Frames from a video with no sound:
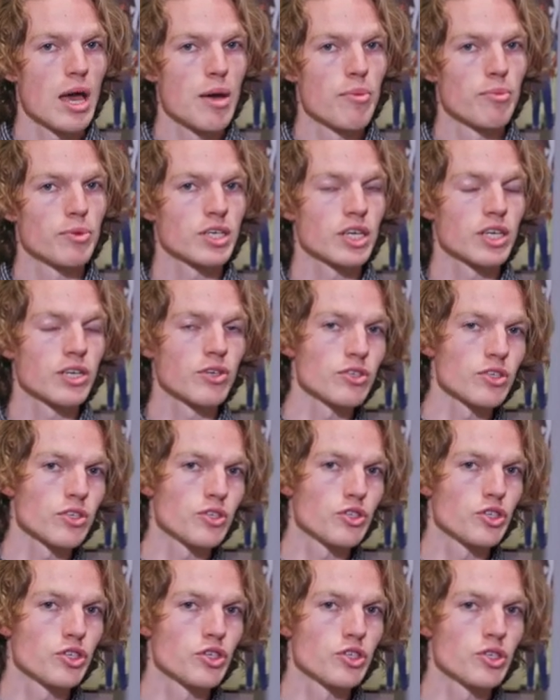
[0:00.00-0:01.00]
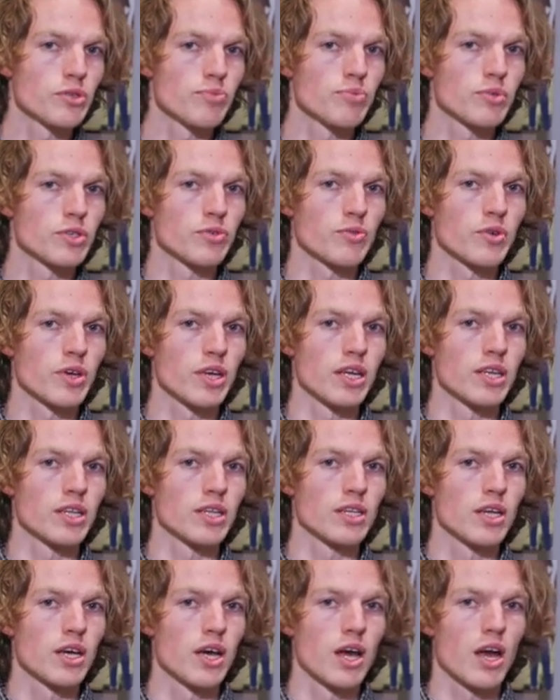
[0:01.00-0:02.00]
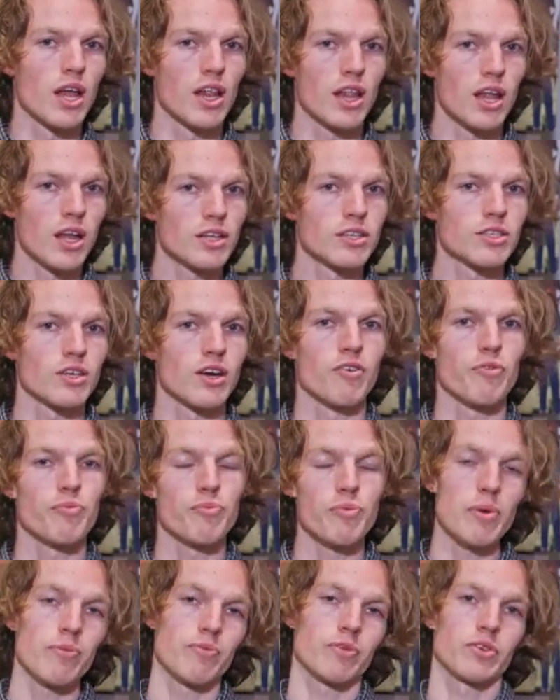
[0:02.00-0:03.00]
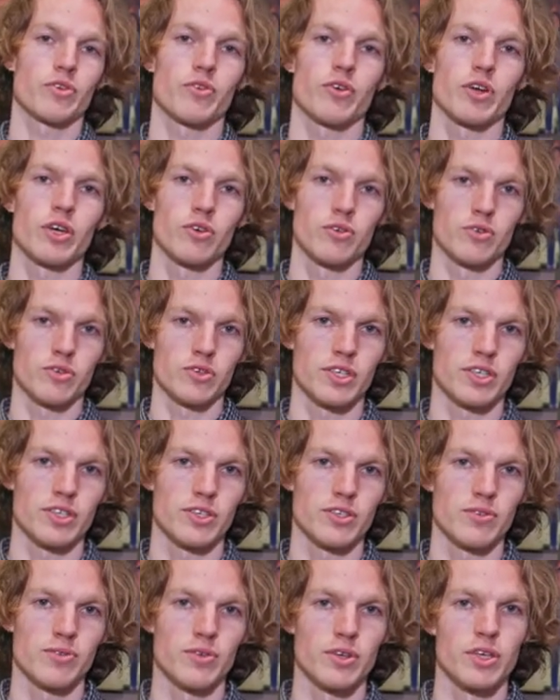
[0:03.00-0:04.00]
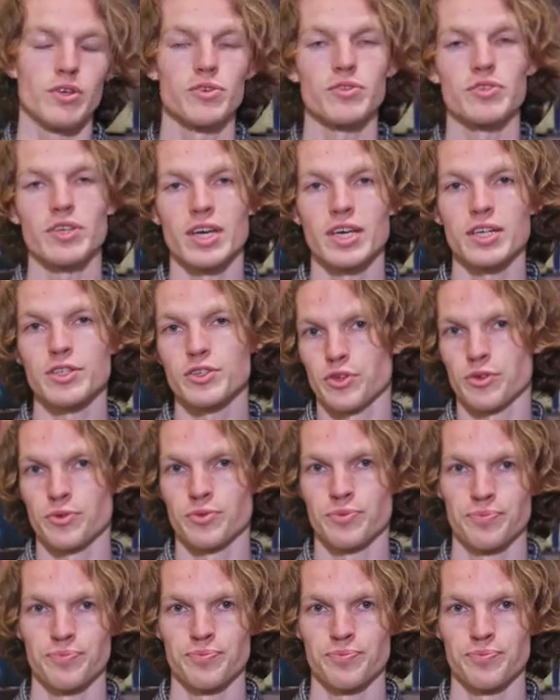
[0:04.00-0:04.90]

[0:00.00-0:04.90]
but you can also choose between a lot of preparatory courses. You'll take two.